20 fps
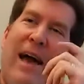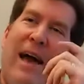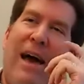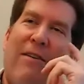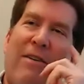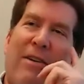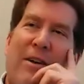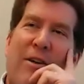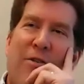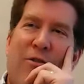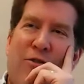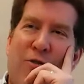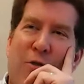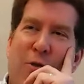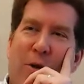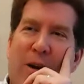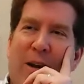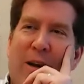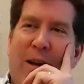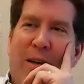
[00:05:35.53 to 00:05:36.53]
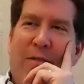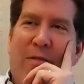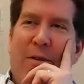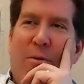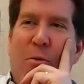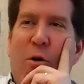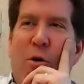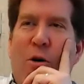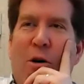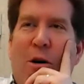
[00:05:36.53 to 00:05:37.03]
having to shorten it even
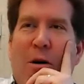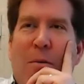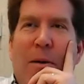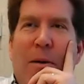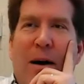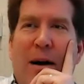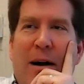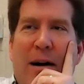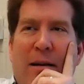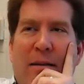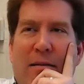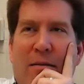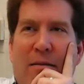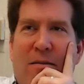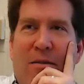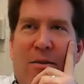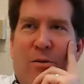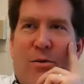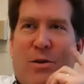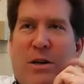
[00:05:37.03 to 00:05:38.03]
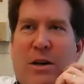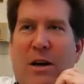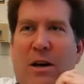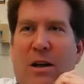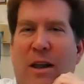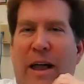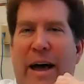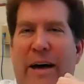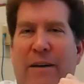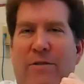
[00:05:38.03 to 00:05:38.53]
more by losing a
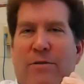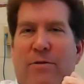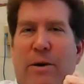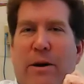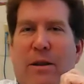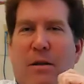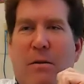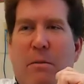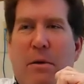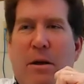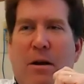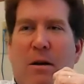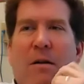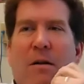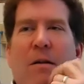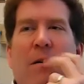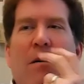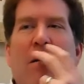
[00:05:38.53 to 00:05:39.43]
class right in the middle.